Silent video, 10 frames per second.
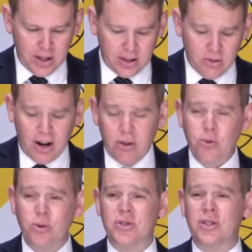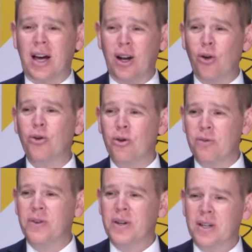There are, of course, a lot of
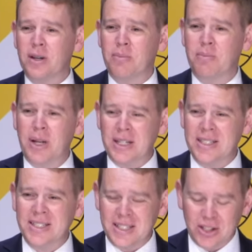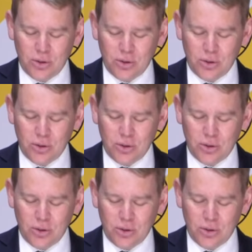complexities